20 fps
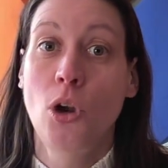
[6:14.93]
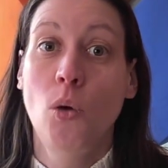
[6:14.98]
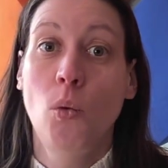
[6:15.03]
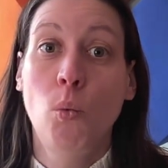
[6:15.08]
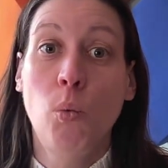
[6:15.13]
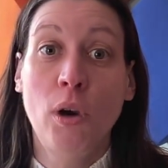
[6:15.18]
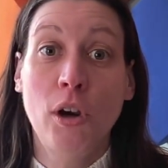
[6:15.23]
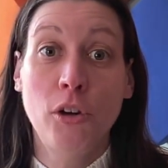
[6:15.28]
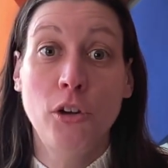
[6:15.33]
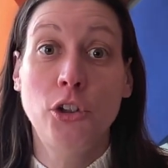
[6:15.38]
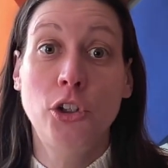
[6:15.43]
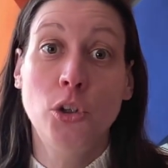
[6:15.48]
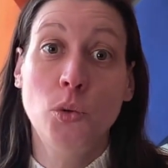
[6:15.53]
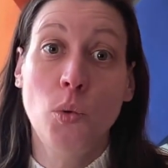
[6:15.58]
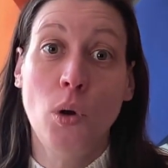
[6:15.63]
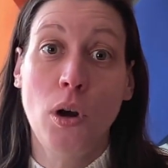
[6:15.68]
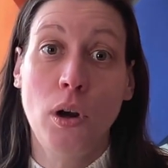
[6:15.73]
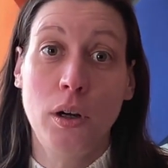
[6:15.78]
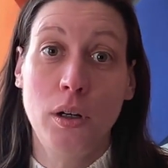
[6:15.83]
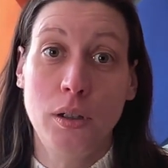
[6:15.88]
where you
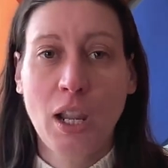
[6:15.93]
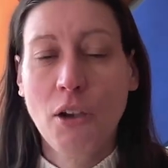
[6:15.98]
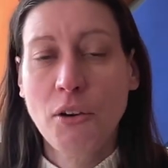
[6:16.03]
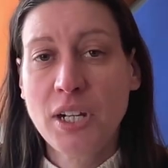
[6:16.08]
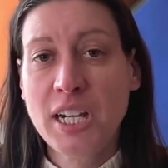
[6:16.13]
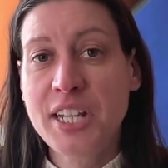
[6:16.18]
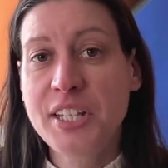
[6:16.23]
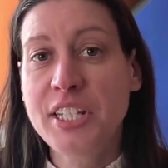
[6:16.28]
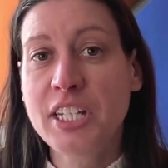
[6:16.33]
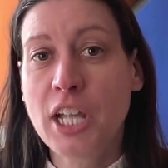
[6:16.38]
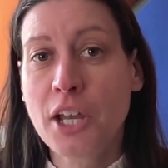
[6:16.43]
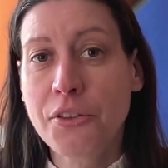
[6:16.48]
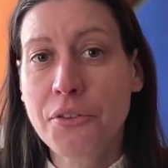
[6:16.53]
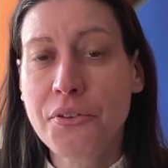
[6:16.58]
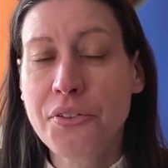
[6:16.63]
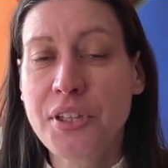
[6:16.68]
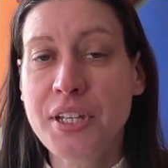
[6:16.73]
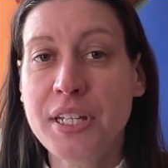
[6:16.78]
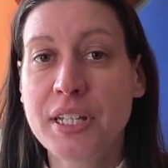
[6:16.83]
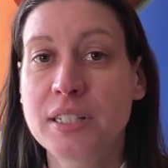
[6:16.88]
are. Okay, and the other
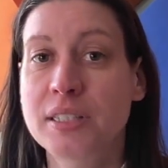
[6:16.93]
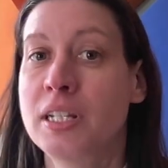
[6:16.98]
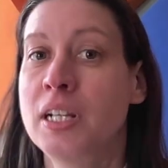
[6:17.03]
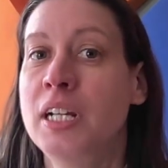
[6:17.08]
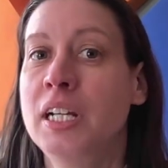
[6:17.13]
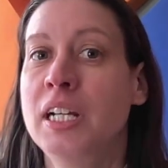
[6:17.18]
thing is